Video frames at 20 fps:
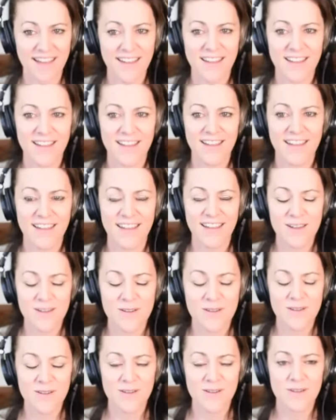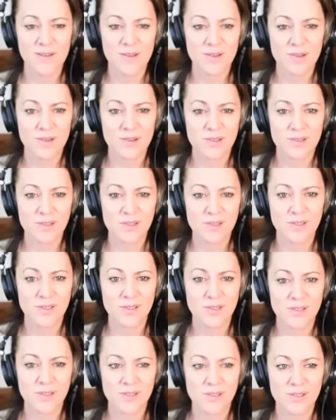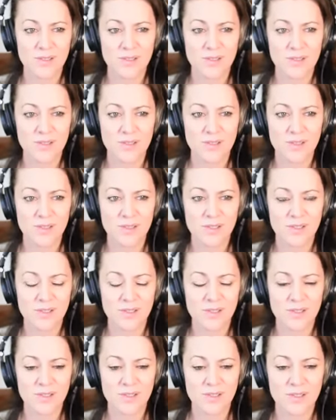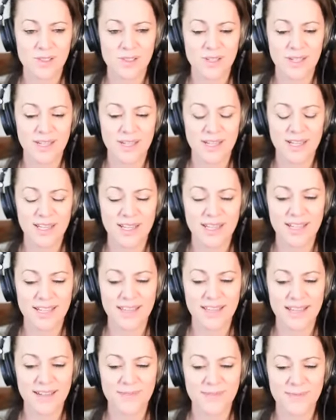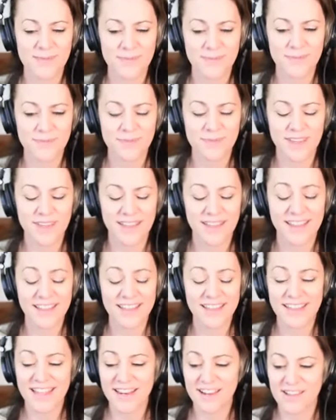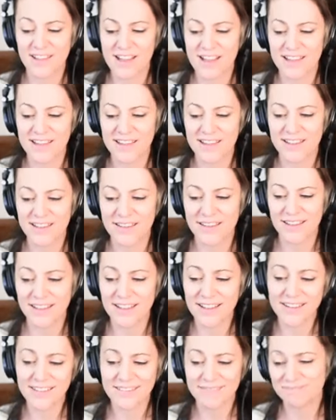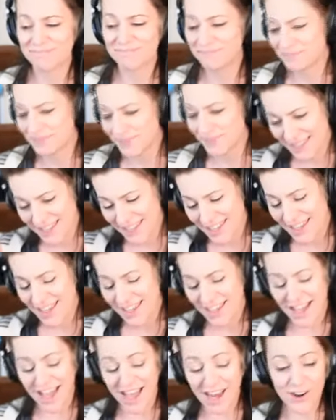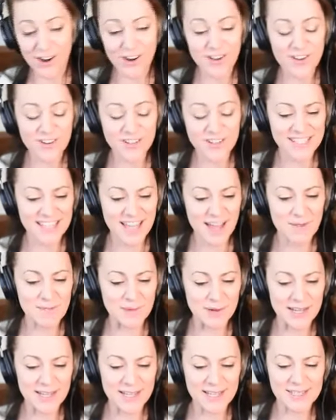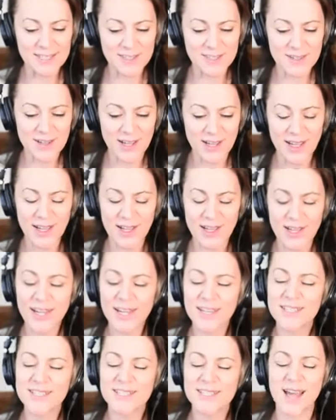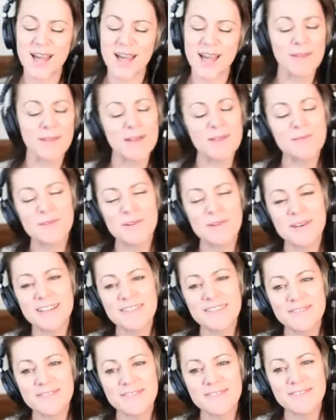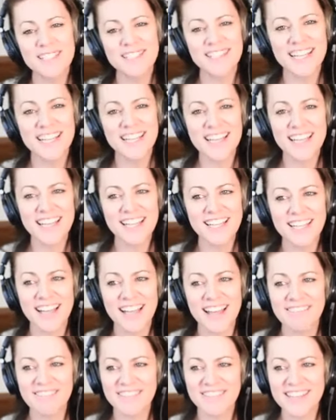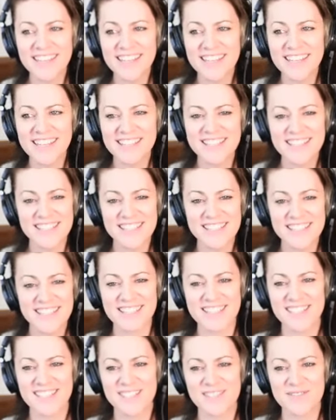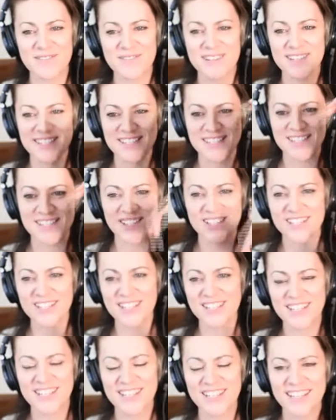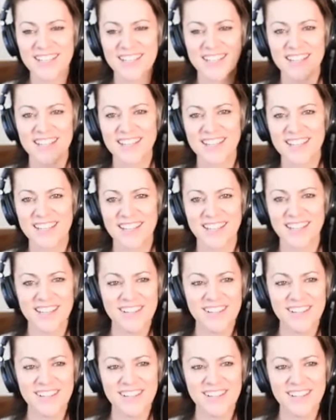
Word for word: But I'm, I'm just going to keep swimming along. I like that. I like that a lot. And I don't know, does that bring us to a good stopping point for today? I feel like, like this has been such a good, a